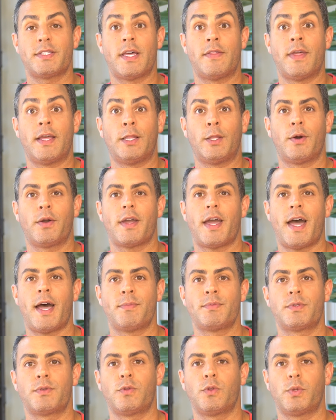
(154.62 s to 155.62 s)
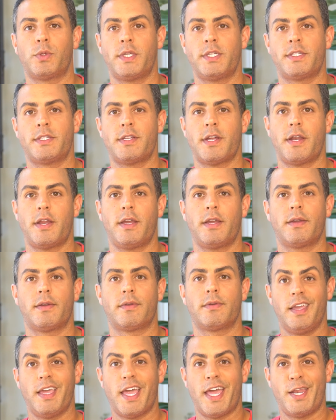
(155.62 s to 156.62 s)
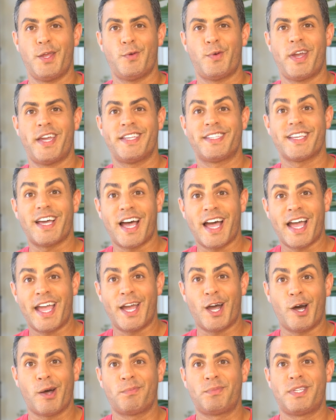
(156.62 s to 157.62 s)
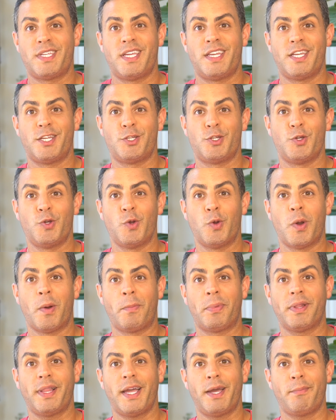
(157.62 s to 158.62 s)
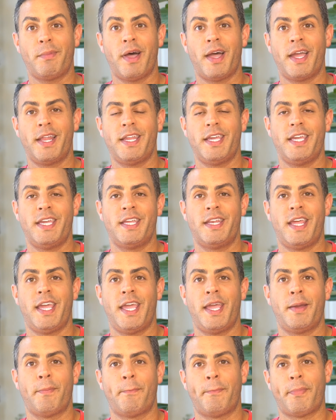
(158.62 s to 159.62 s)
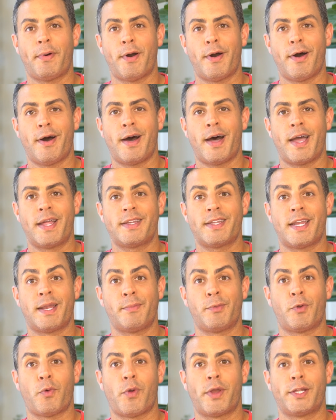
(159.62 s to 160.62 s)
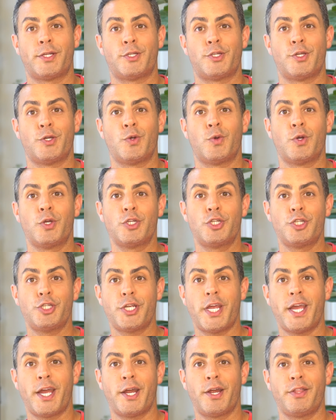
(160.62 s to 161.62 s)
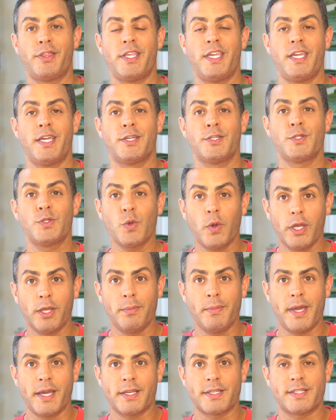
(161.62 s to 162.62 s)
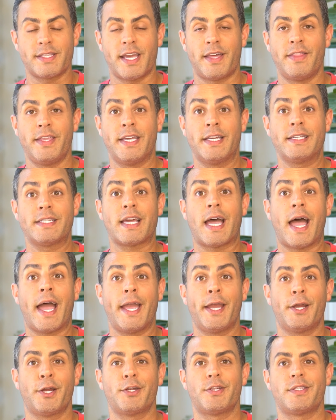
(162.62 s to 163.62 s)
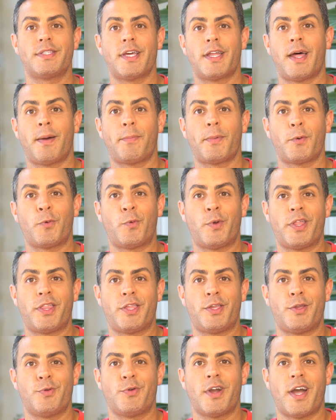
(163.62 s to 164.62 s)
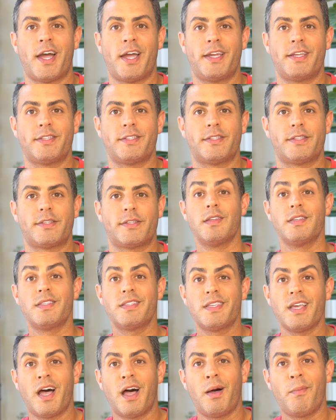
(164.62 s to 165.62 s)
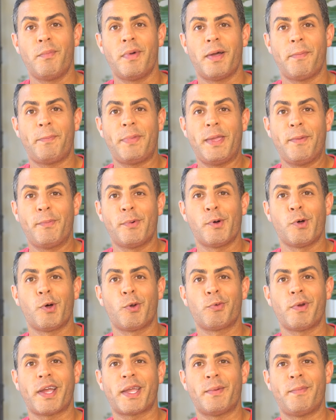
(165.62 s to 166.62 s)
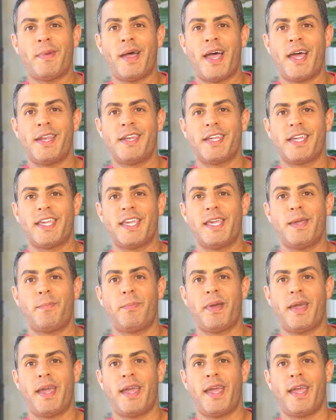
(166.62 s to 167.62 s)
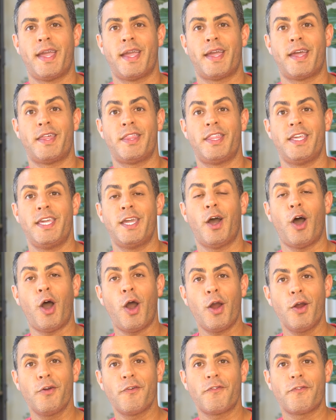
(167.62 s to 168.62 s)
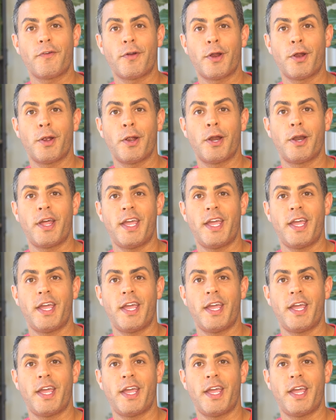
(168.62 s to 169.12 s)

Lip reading: and they look absolutely stunning. Anyways, I opted to plant mine in a pot, and I'm going to share the soil mix and the entire setup with you guys. Some people recommend keeping the heart fern